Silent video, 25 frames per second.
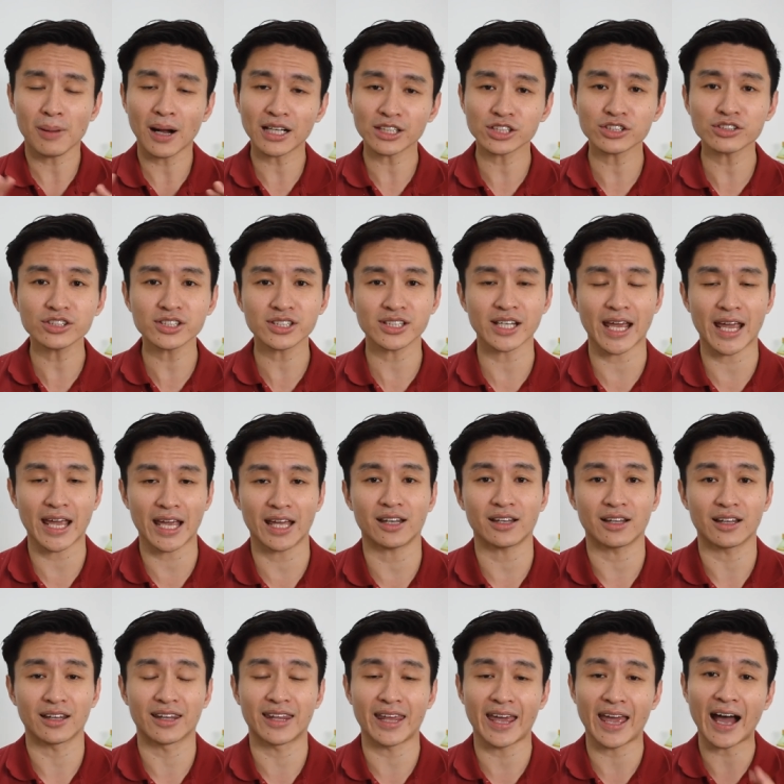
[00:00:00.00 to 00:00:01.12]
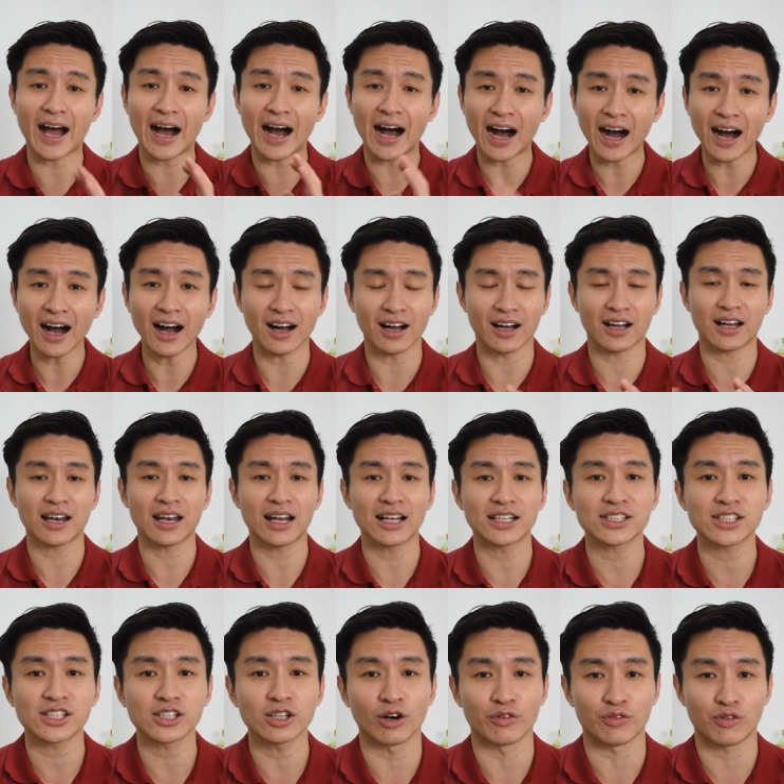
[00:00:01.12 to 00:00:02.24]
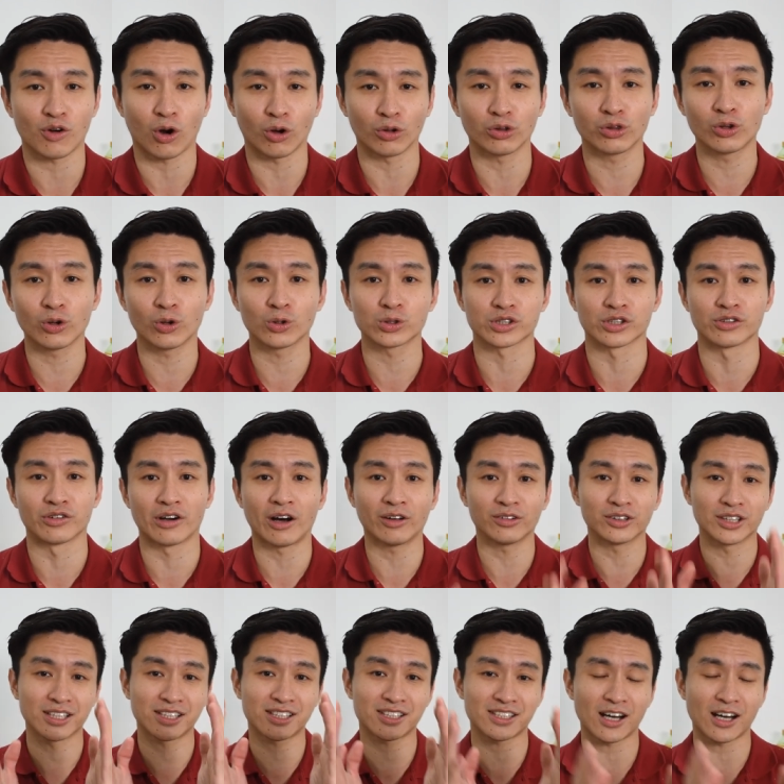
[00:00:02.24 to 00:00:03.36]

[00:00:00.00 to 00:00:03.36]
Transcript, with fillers: Pasir Ris 8, there are a cluster of condos around the